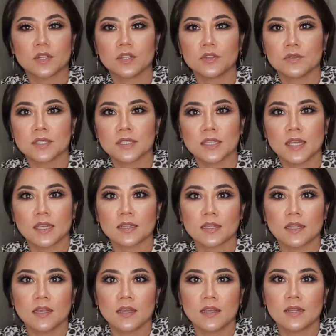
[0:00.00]
you
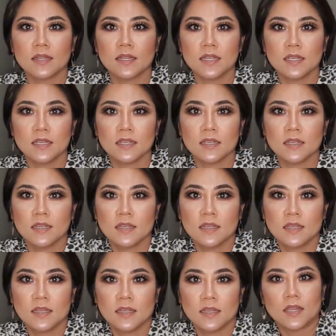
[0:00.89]
set the
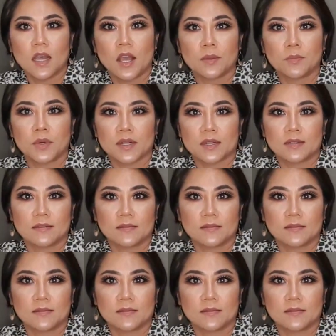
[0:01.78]
timer.